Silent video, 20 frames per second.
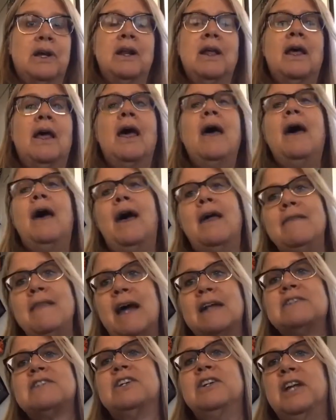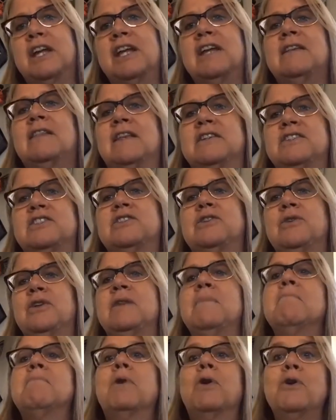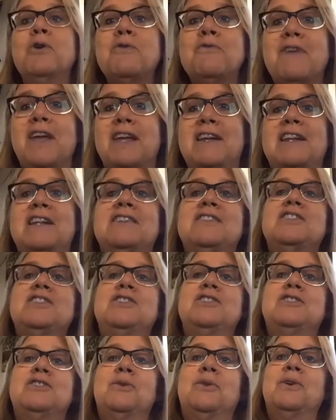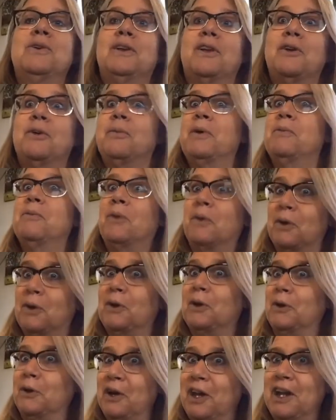and that's going to get the student motivated to do a little bit more learning.